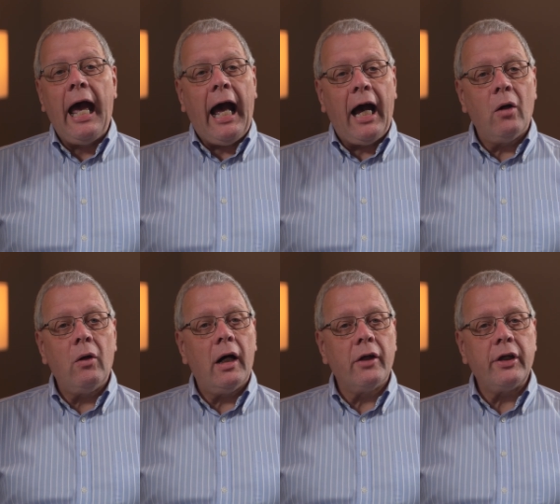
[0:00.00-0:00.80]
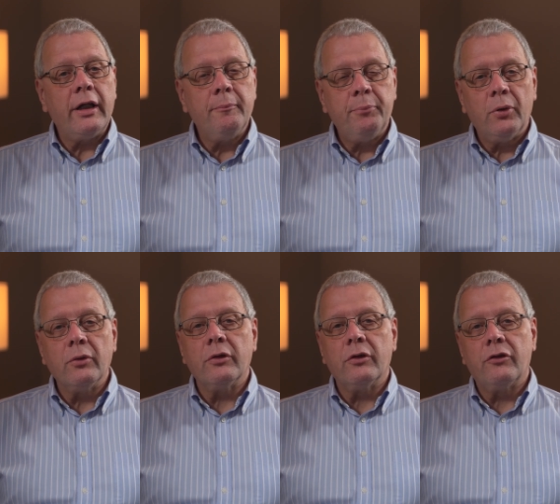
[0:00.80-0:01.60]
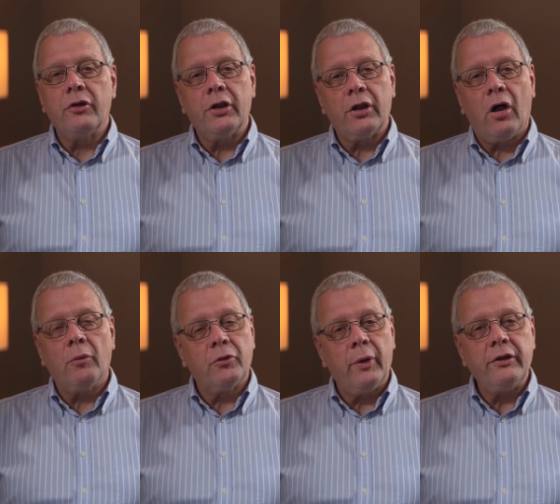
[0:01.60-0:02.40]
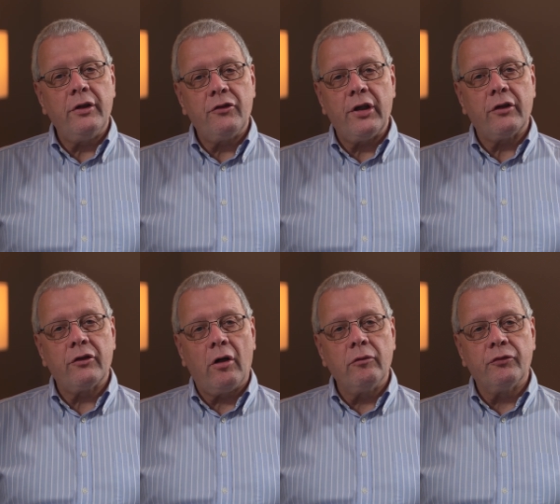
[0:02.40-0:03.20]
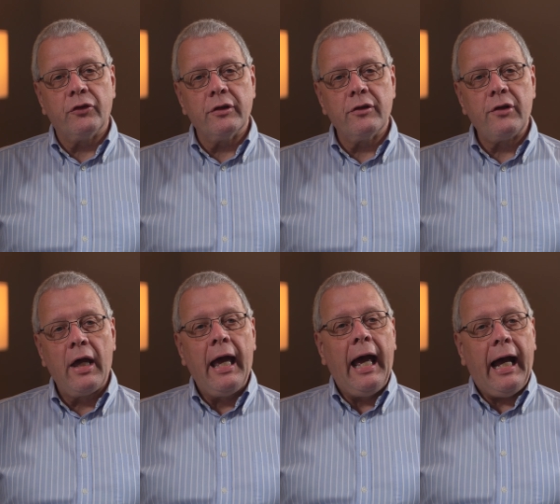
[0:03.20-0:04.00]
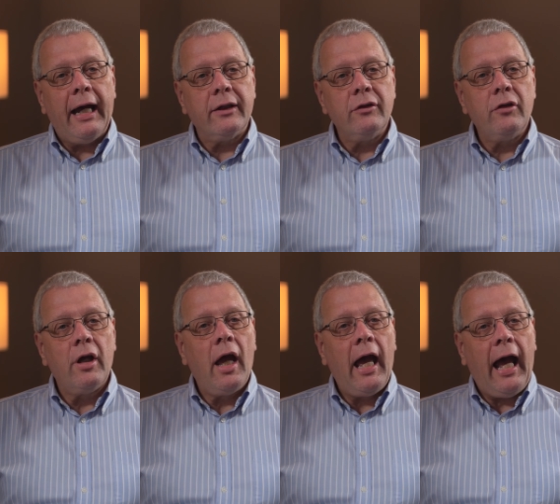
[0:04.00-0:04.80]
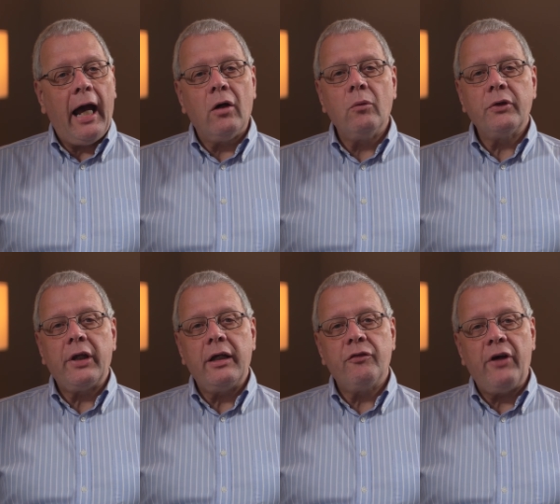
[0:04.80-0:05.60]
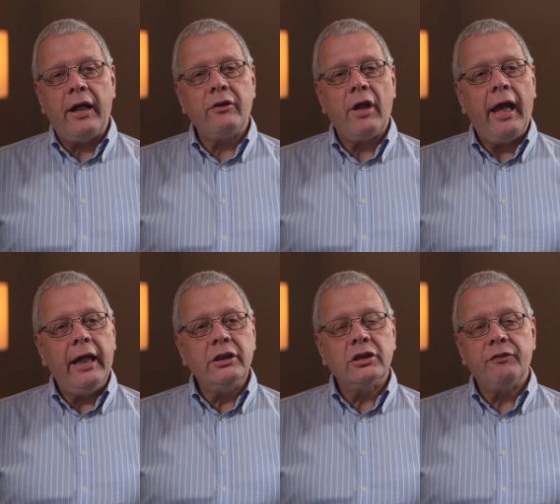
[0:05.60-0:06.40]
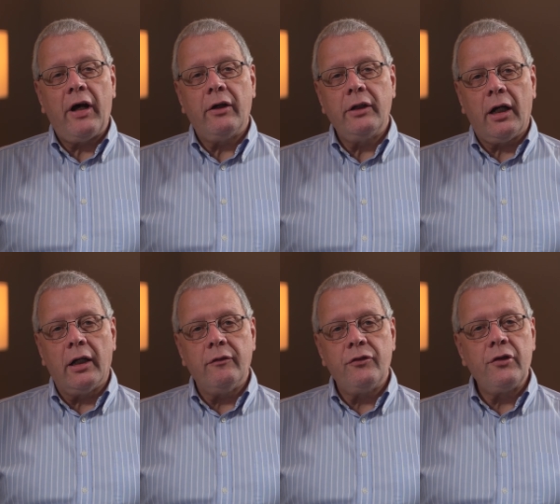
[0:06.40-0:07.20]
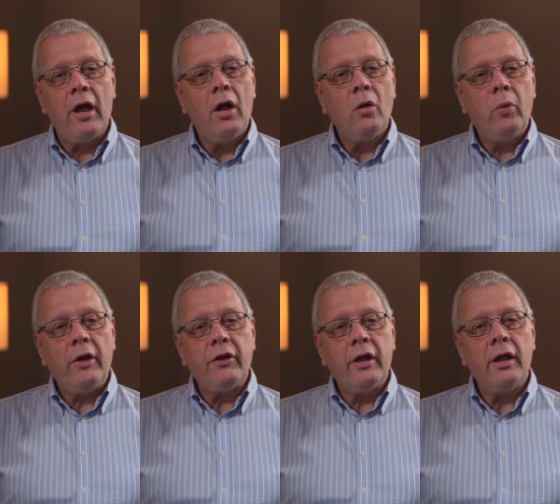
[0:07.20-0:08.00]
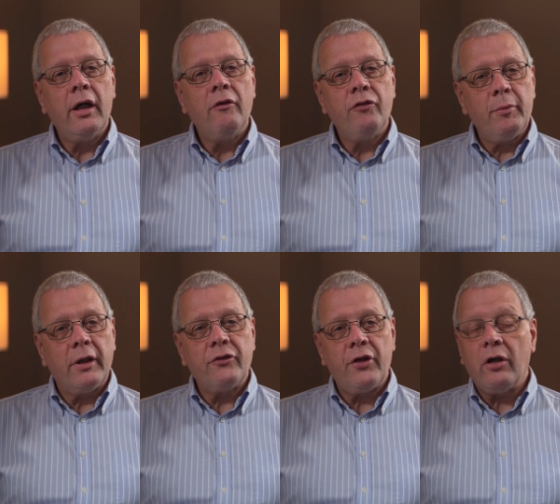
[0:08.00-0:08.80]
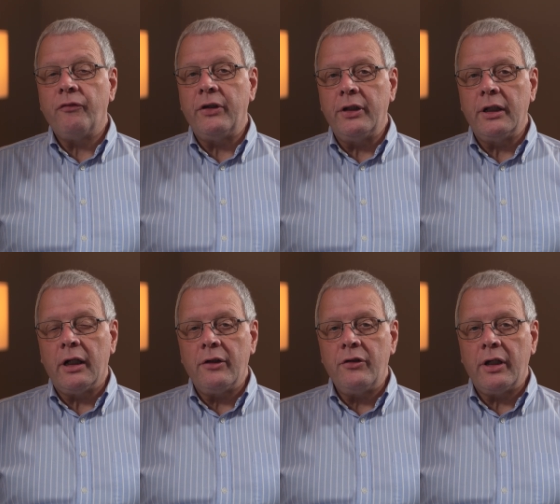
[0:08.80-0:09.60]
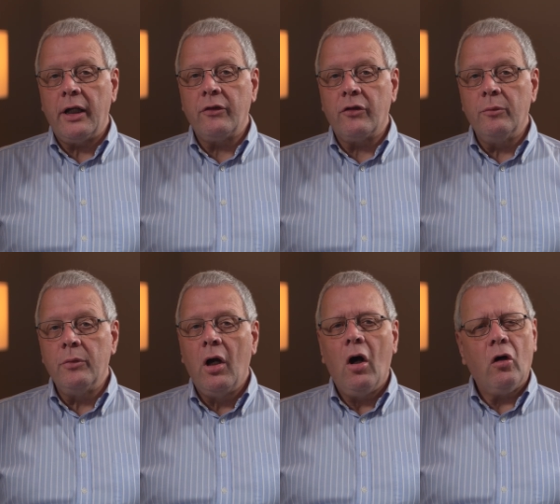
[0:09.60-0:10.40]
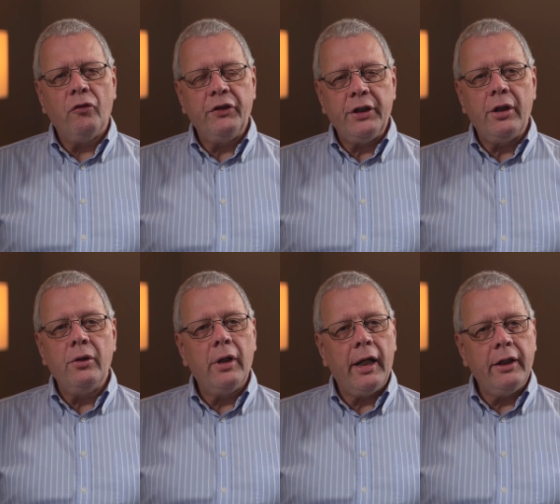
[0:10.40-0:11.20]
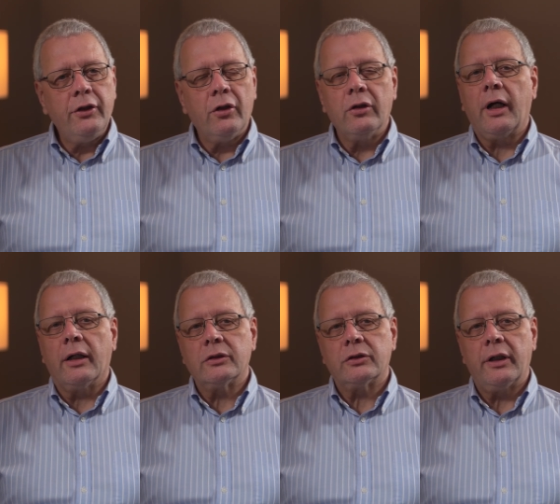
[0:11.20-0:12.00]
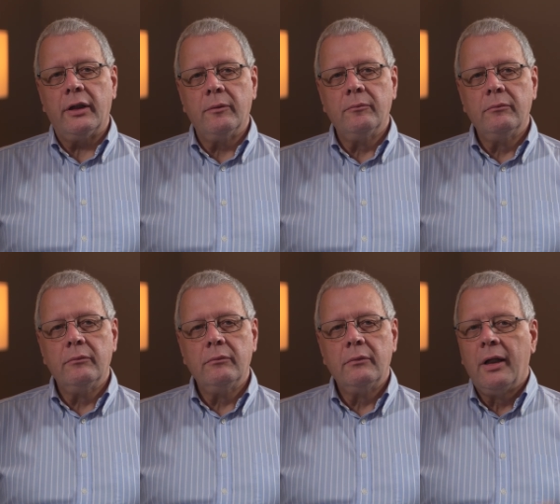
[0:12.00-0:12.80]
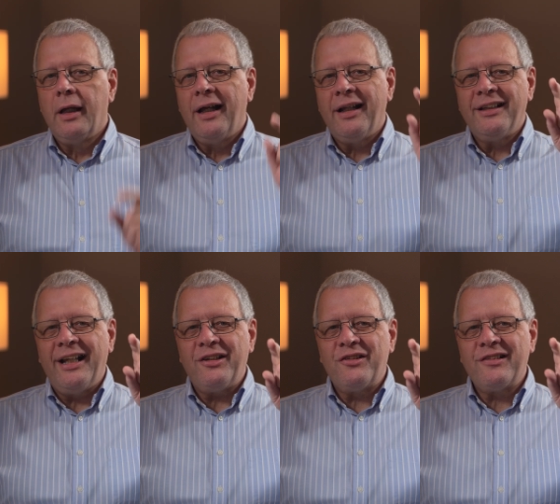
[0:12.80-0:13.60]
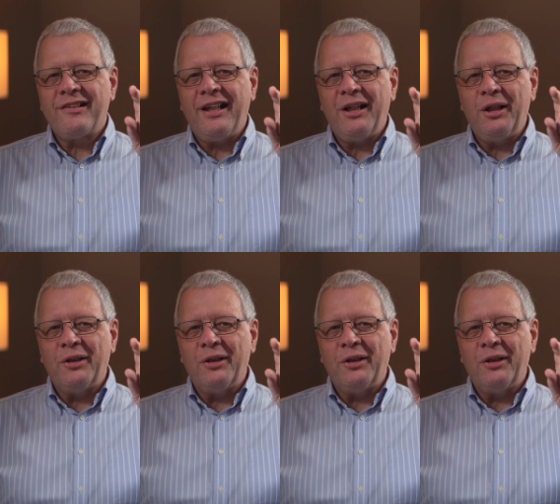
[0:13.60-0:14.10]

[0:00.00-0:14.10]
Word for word: How are they important to the COP26 conference? And how will they affect each of our lives, whether for myself in the United Kingdom or for you in your country? Let's take a